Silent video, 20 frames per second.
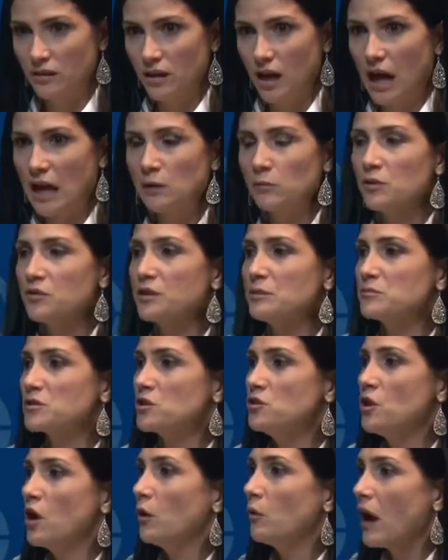I want them
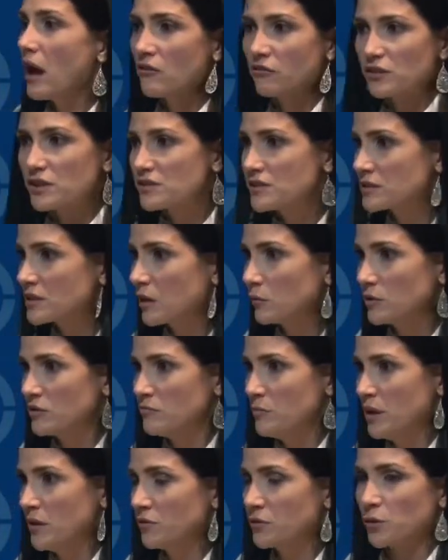to know everything that
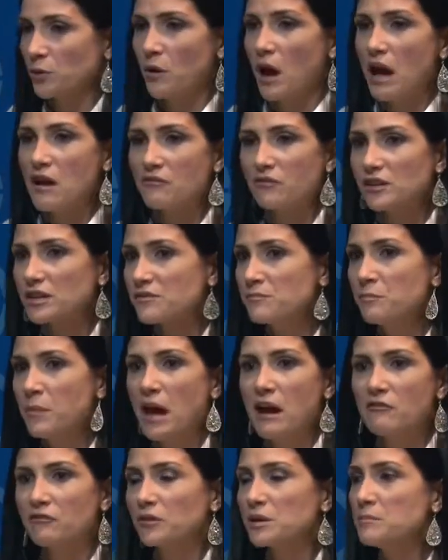we've been through,
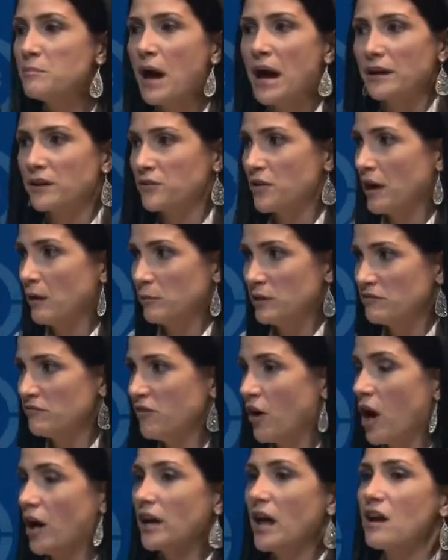every battle that we
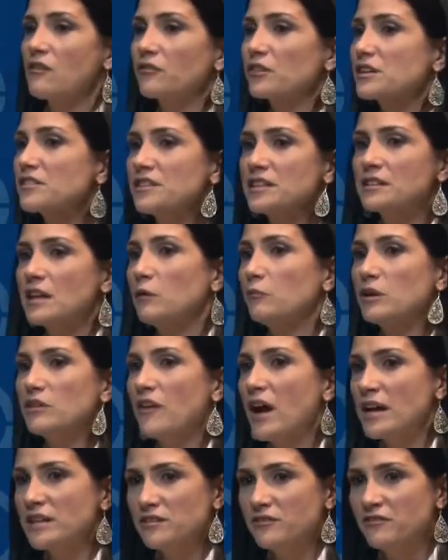fought, everything that we've
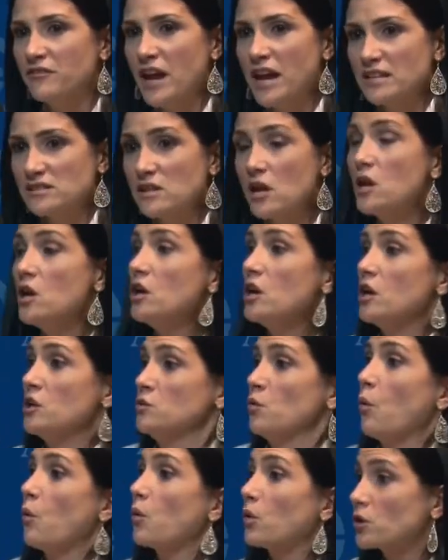had to face
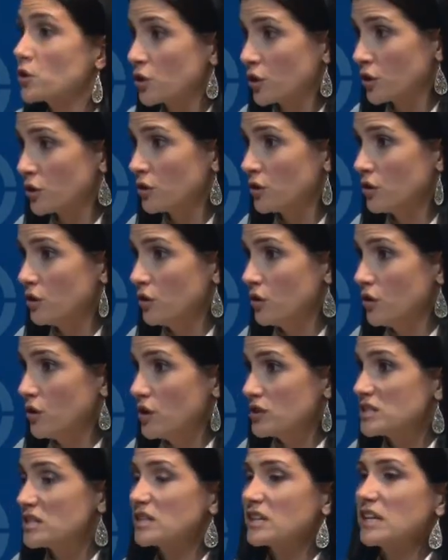in order
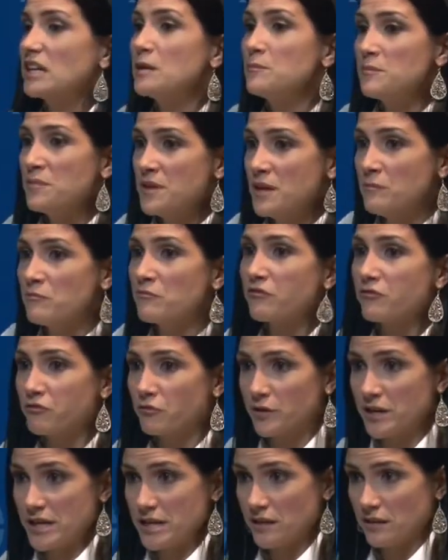to keep them
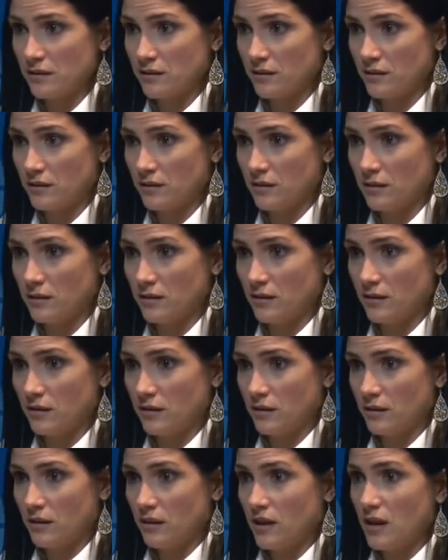free.
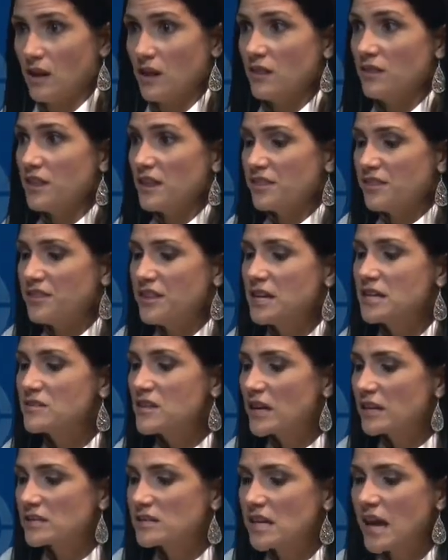The
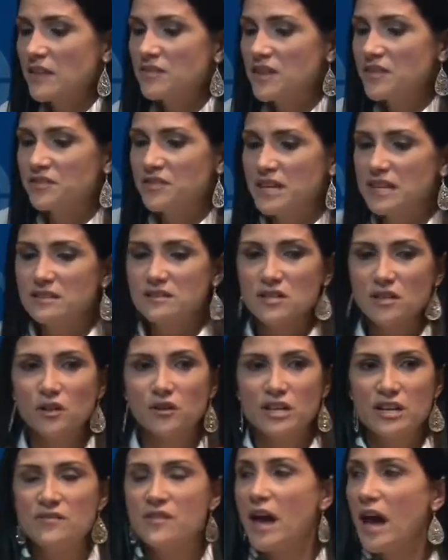things that are
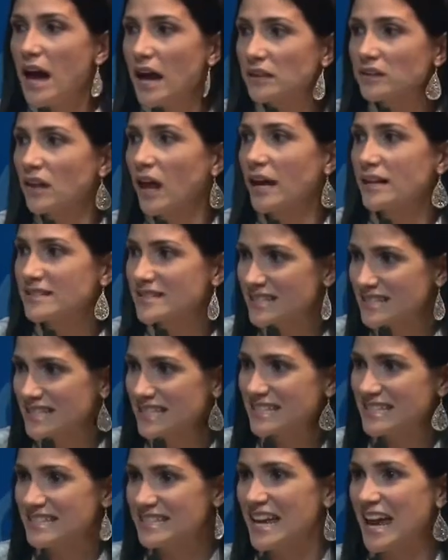in the headlines
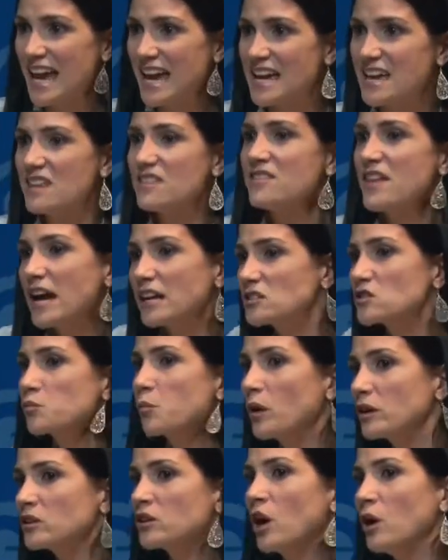today, that's
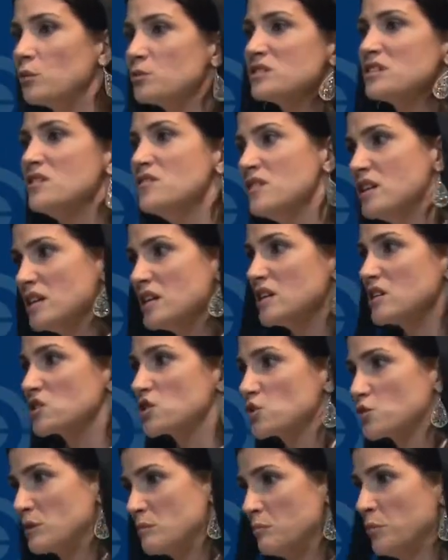what goes in the
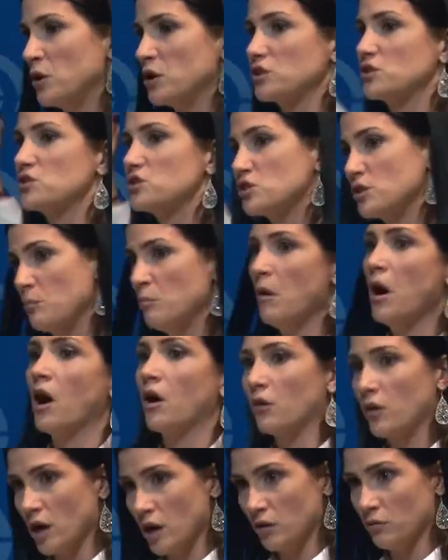history books
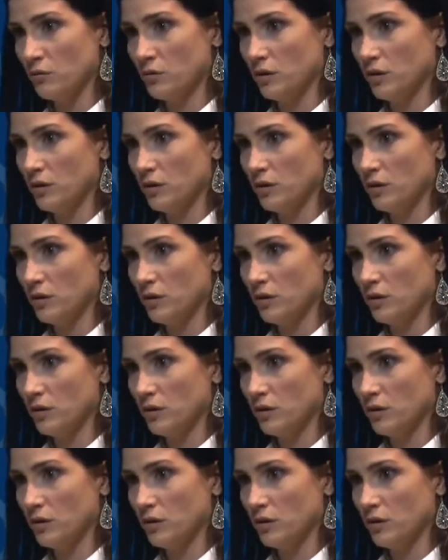tomorrow.